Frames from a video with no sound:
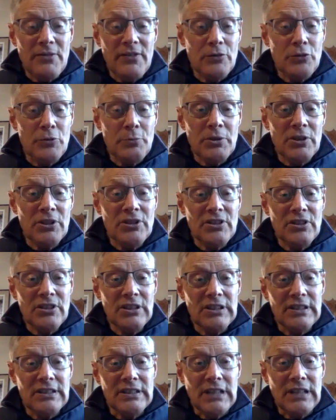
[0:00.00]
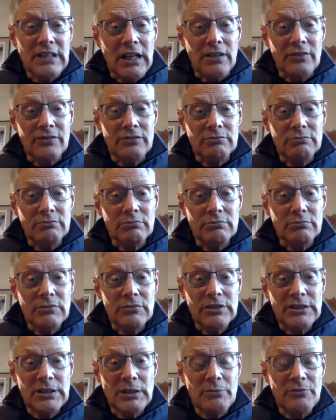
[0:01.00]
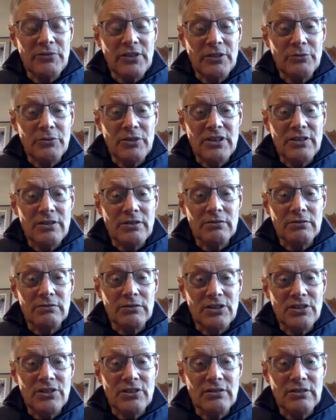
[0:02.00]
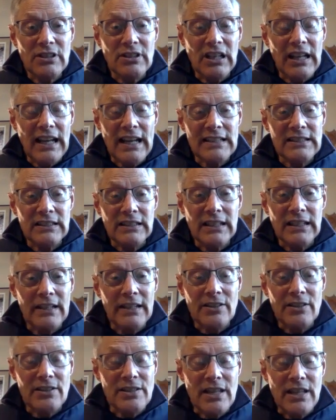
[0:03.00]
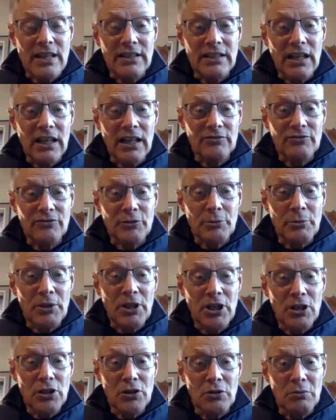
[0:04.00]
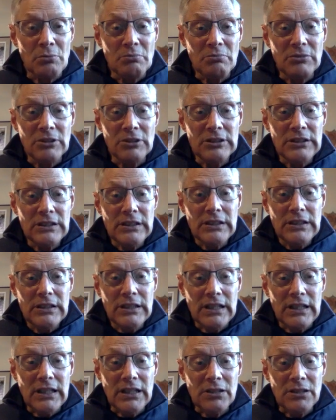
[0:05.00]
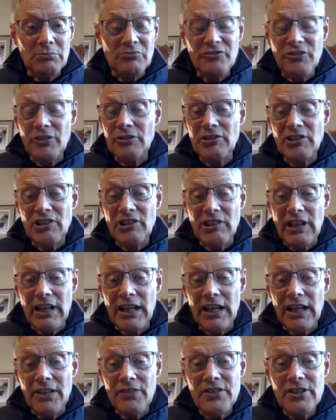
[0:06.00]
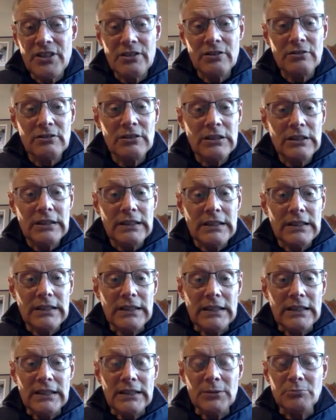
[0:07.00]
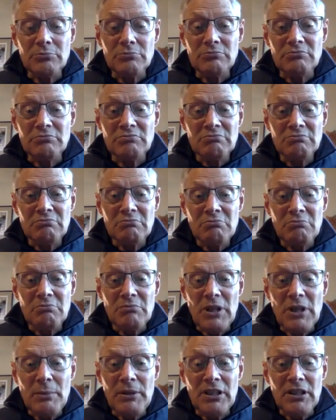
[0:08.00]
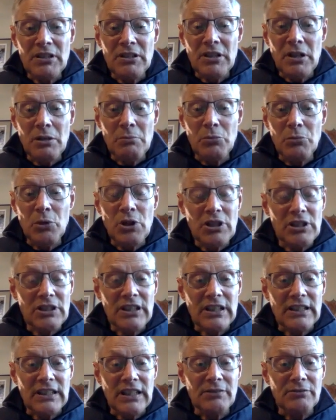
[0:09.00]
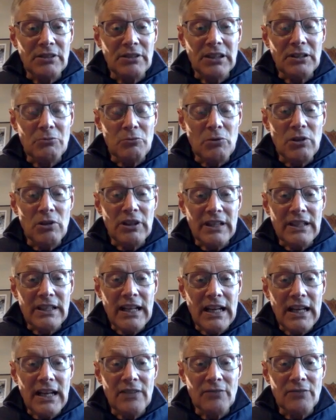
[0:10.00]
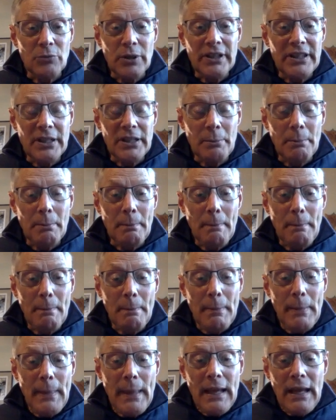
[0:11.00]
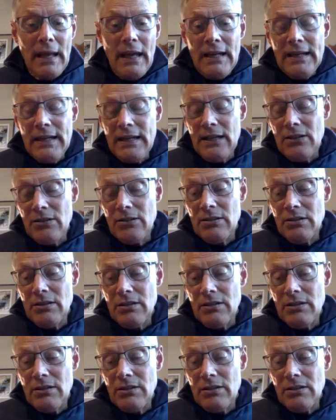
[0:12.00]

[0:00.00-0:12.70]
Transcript: it was personal stuff. Some of it was the last letters they'd gotten from home, photographs, maybe a book that they really wanted to have with them. Now,